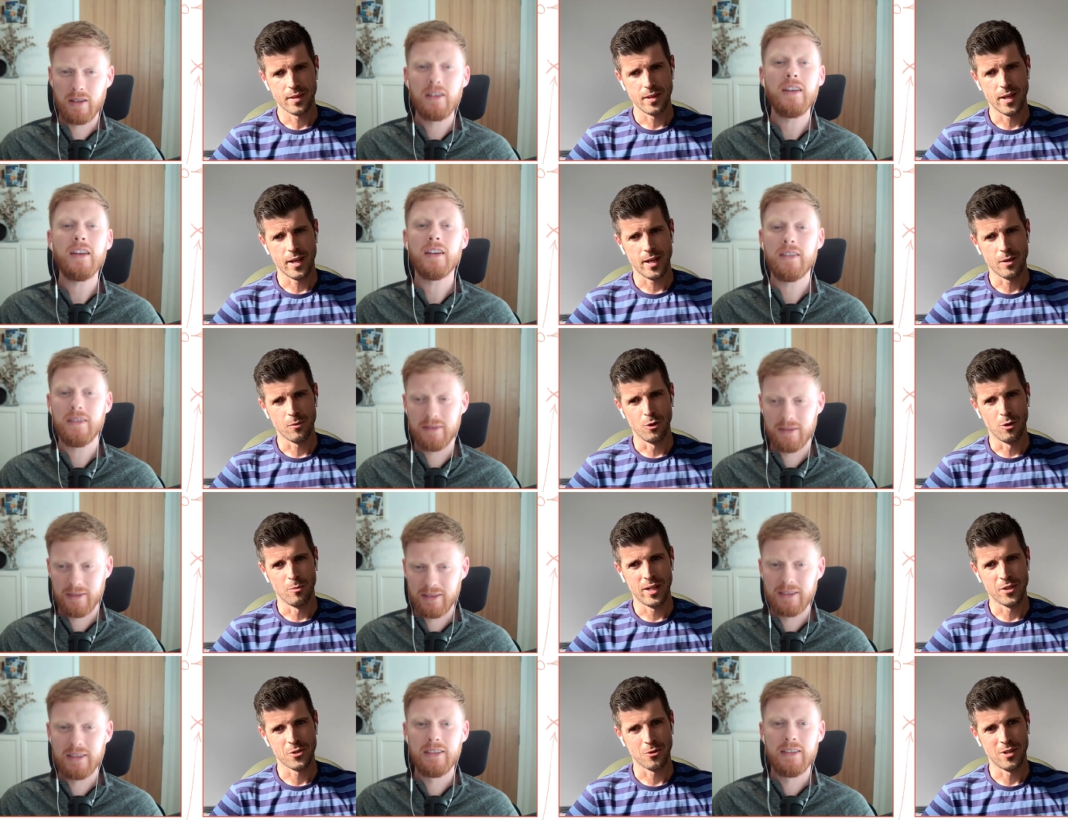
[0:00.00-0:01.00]
Speaker 1: yeah,
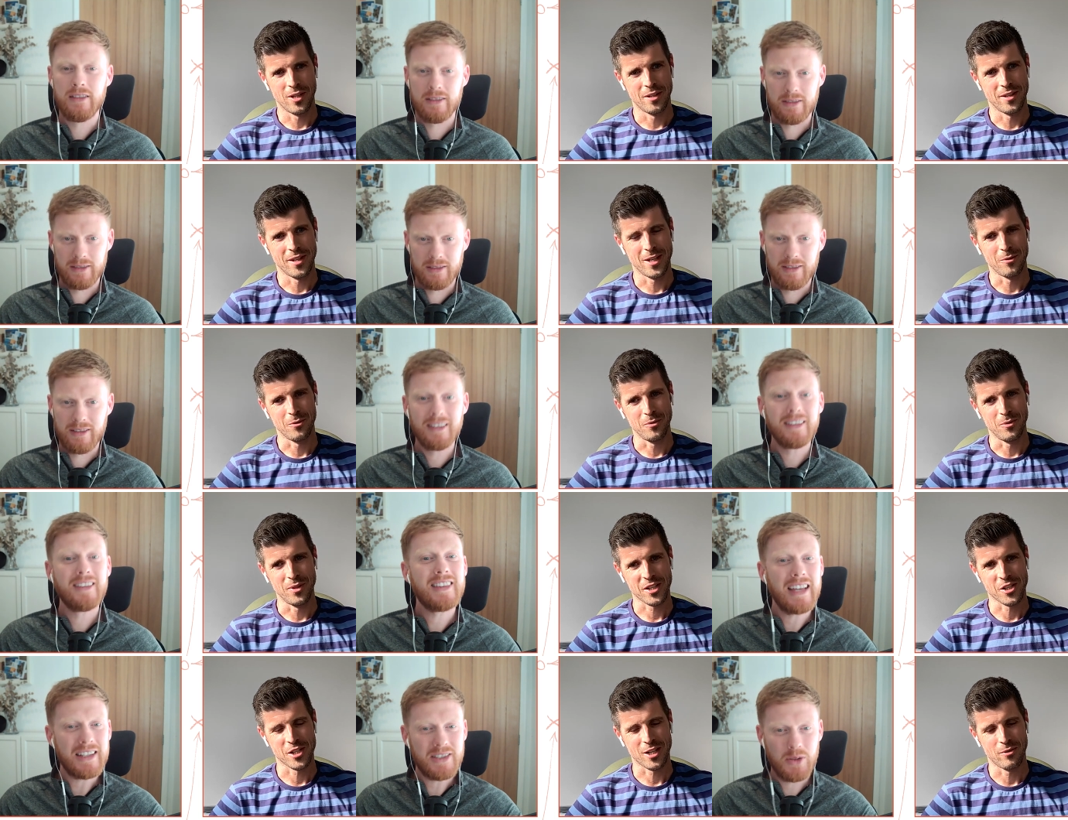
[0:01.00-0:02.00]
Romain Tourillon. Yeah, we, we
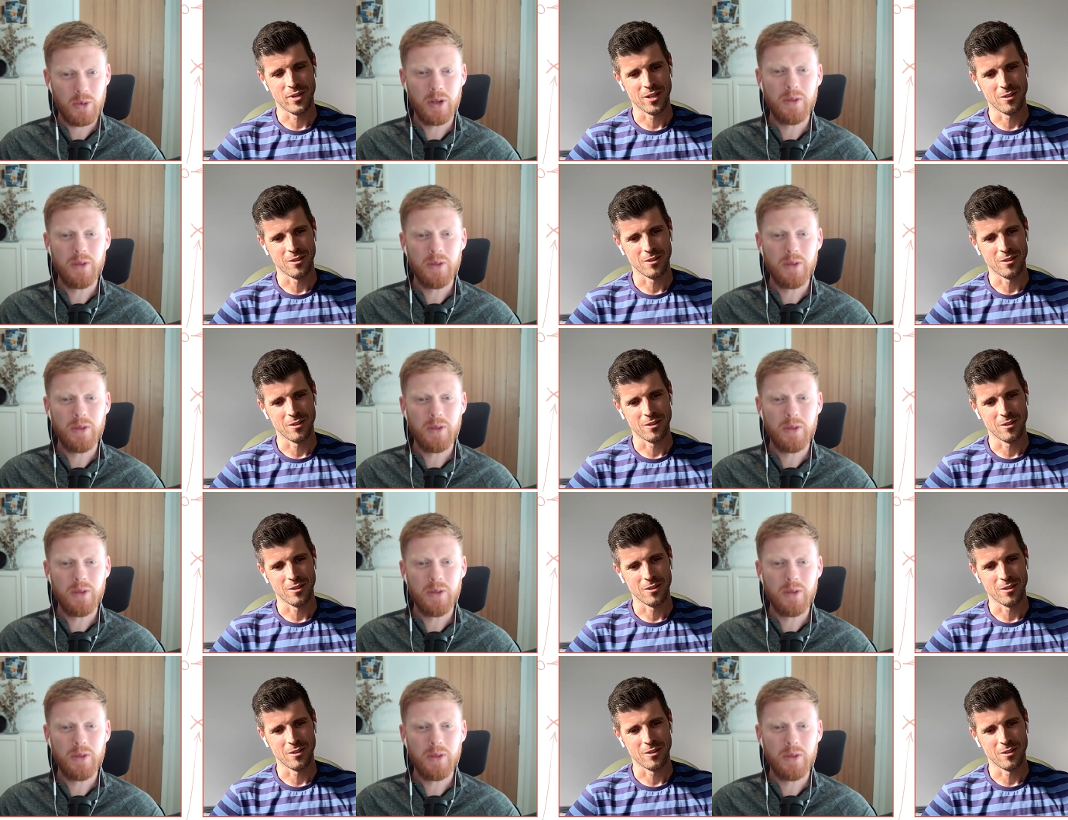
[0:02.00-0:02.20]
actually That's chat